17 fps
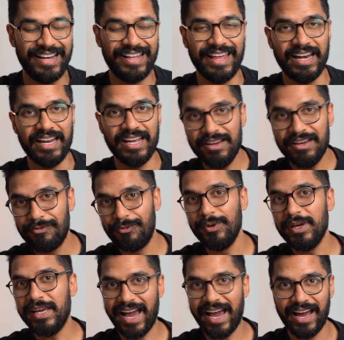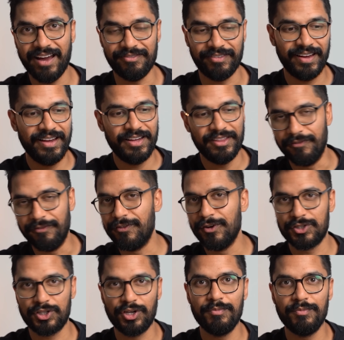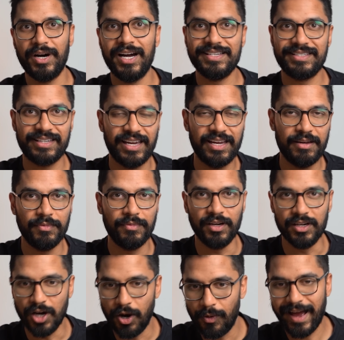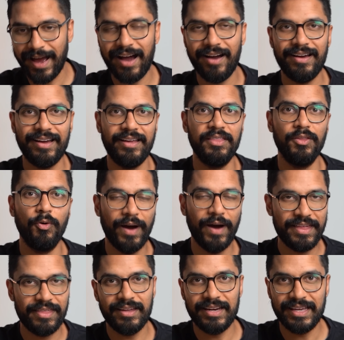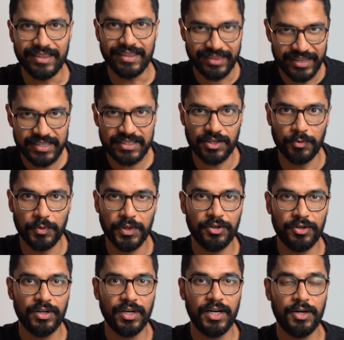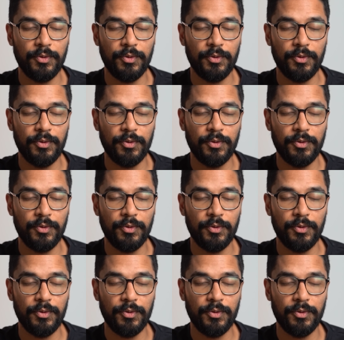that if we have the first home buyer scheme go out in the way that he thinks it will,